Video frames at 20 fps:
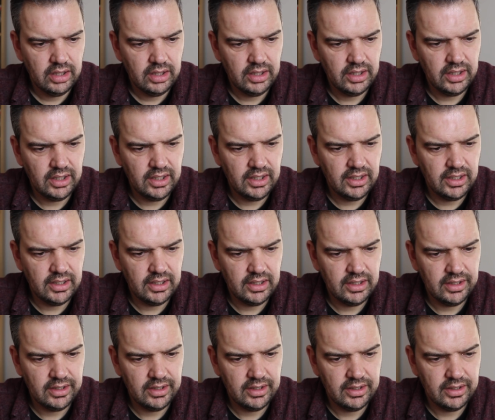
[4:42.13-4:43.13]
Ah,
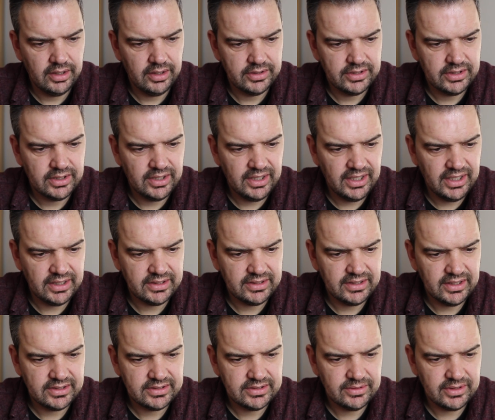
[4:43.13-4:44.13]
uh, it's correct.
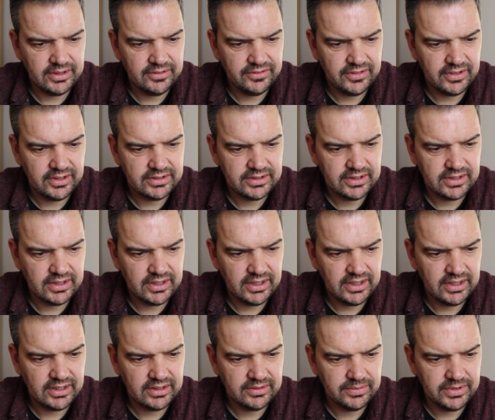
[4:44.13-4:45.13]
Yes, the Wi-Fi is
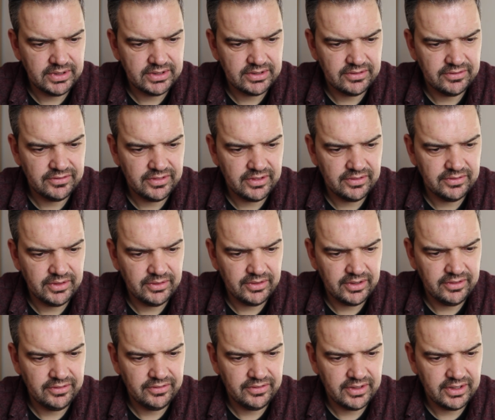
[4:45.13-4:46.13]
correct. Please confirm your
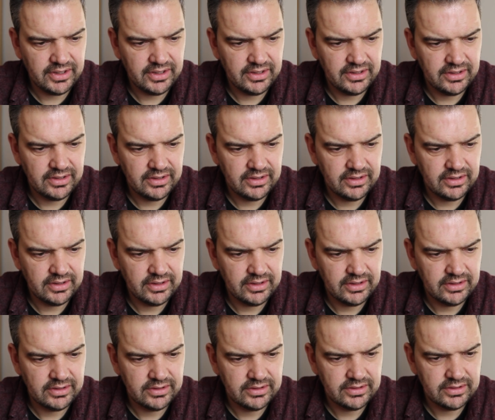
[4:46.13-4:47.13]
Wi-Fi
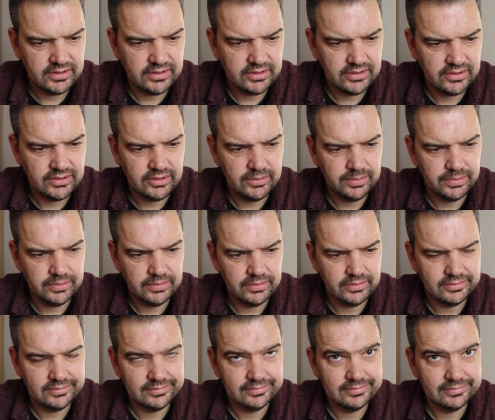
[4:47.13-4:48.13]
is two.
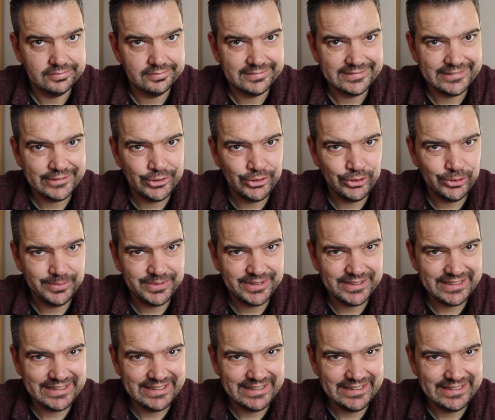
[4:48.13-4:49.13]
Oops,
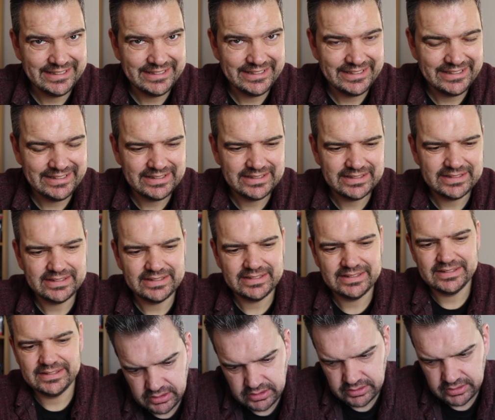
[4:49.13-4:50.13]
the daisies.
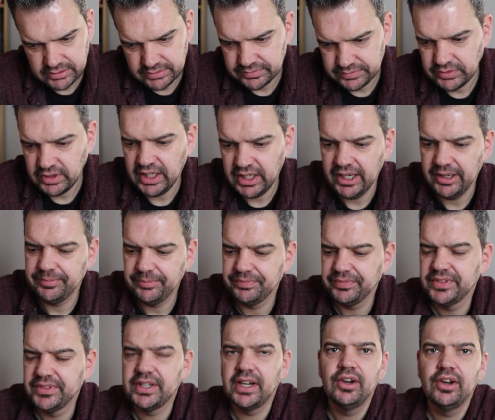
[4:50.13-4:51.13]
Right,
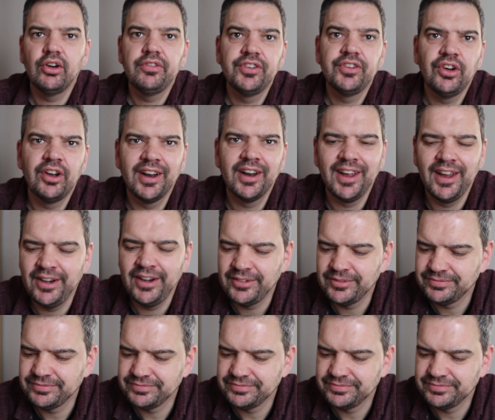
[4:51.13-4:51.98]
turn off and on again.